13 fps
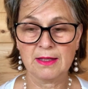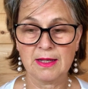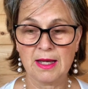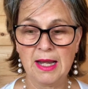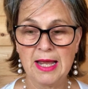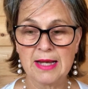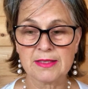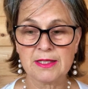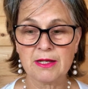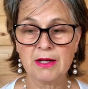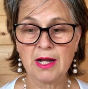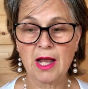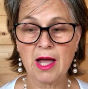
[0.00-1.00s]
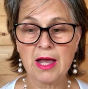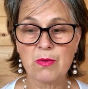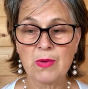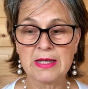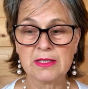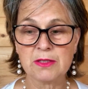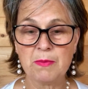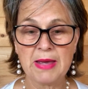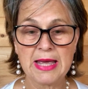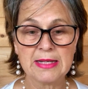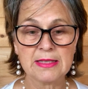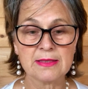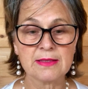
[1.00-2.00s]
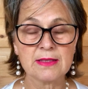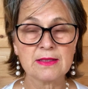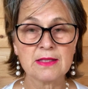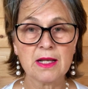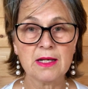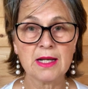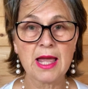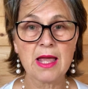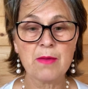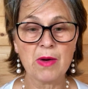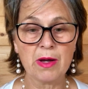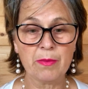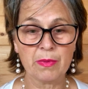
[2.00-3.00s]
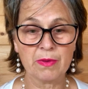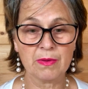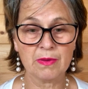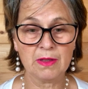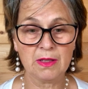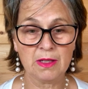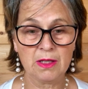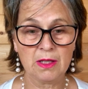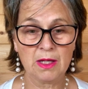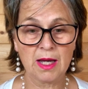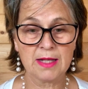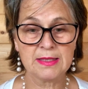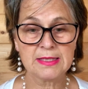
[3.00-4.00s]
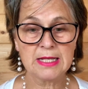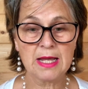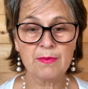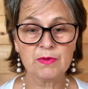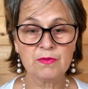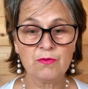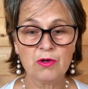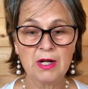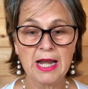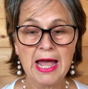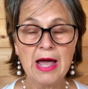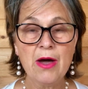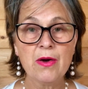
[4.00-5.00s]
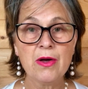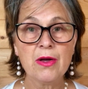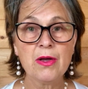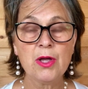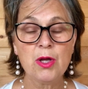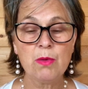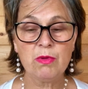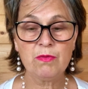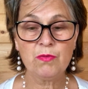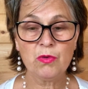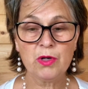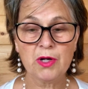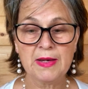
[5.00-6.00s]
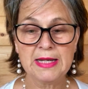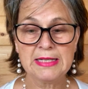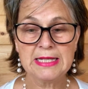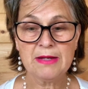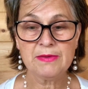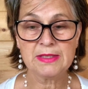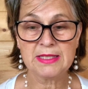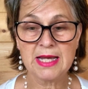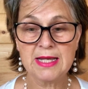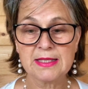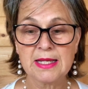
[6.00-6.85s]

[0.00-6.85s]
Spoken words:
Alexia and I went to bed as the sun came up, and slept for an hour before going downstairs